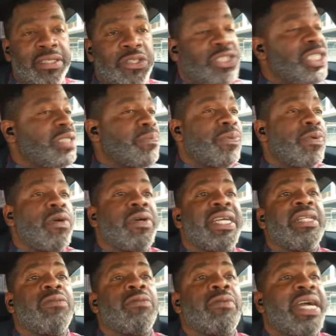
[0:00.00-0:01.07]
She's
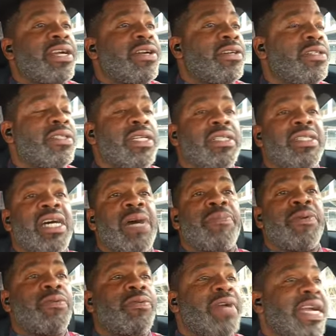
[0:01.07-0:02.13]
broken records on top
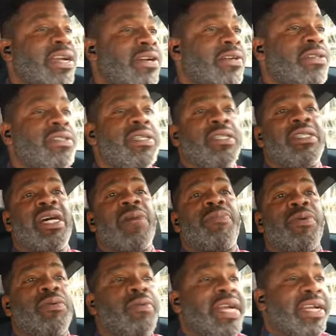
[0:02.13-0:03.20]
of records on top
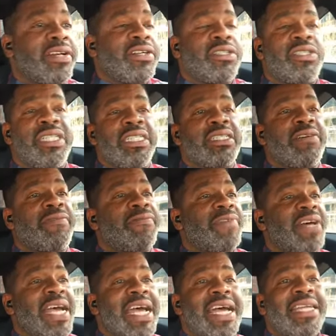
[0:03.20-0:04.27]
of records. She's a
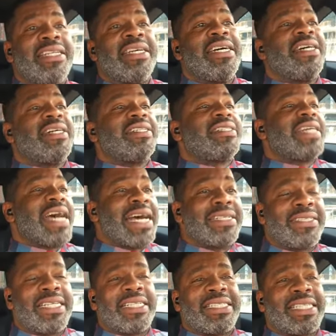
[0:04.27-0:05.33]
fan
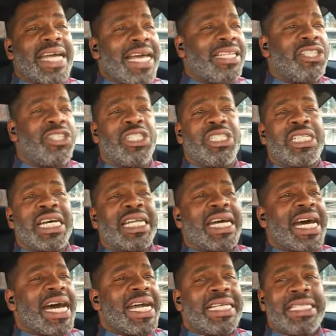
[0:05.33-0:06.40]
fantastic talent. She's got
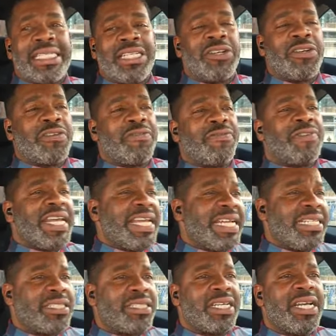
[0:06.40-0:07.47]
ice in her
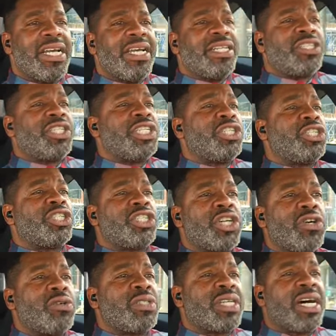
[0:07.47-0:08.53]
veins. She
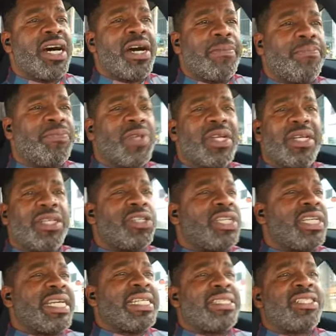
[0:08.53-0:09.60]
shows up.
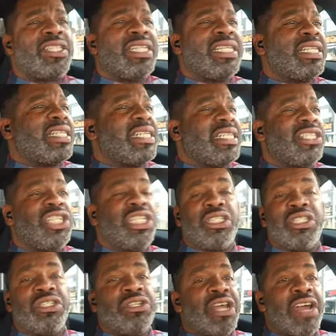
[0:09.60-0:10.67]
She has she
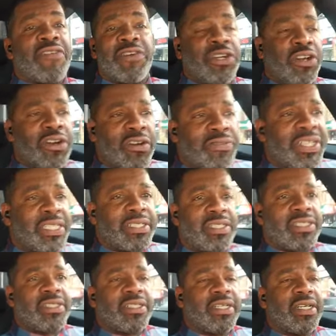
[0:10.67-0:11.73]
she's never
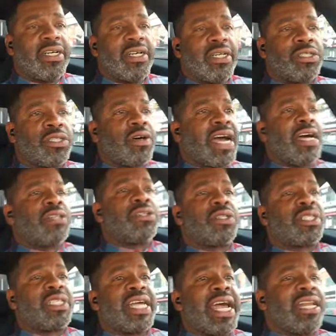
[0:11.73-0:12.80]
nervous. So I
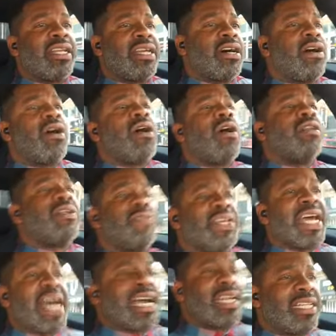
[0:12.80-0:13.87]
understand all of
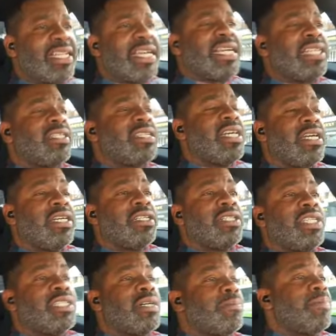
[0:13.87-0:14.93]
the accolades.
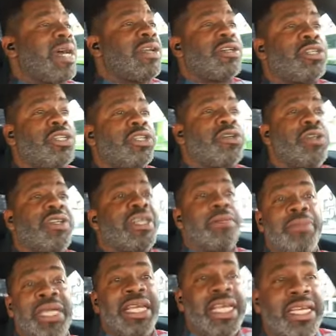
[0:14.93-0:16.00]
She's a better shooter
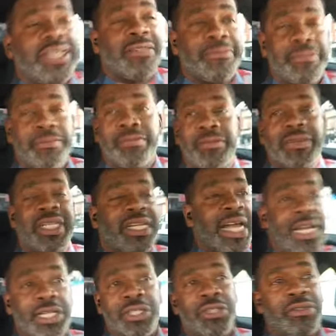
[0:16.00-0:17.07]
than me.
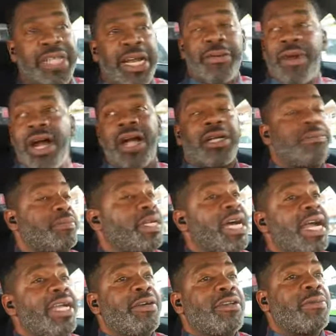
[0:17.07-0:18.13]
I can shoot that rock, but
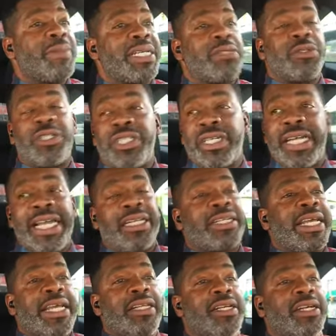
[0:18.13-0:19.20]
I ain't gonna mess with Kate,
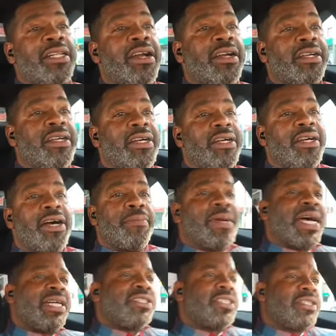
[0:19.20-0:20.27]
Caitlin Clark.
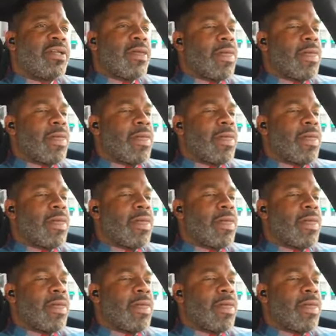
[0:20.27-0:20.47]
Imagine.